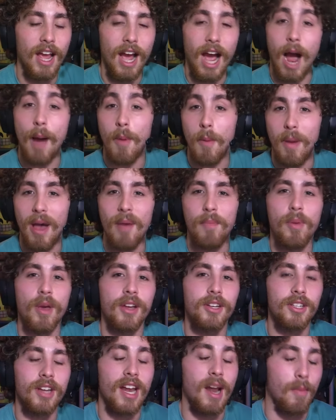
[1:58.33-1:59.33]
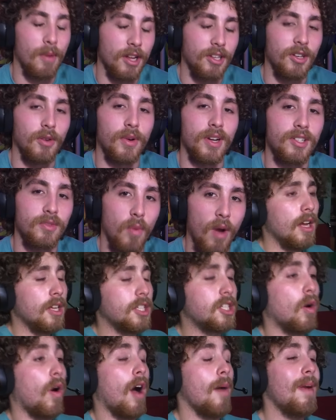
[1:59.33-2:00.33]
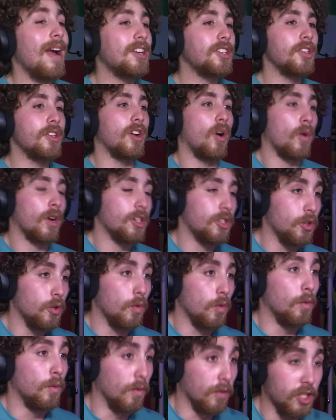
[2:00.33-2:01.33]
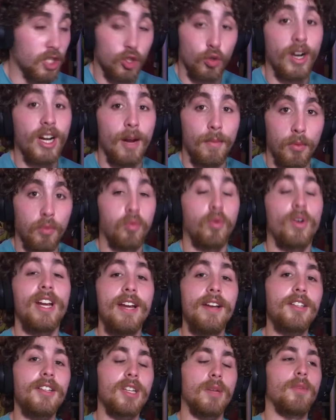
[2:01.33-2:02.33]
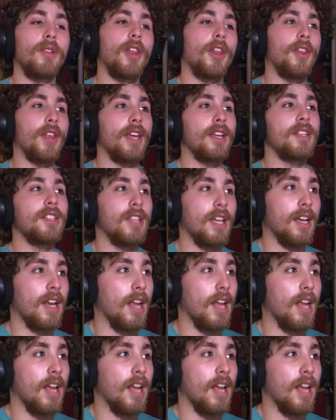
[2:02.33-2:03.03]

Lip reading: I'm a bad bitch and I'm gonna do it as well. So I'm actually going to straight up read some of the things that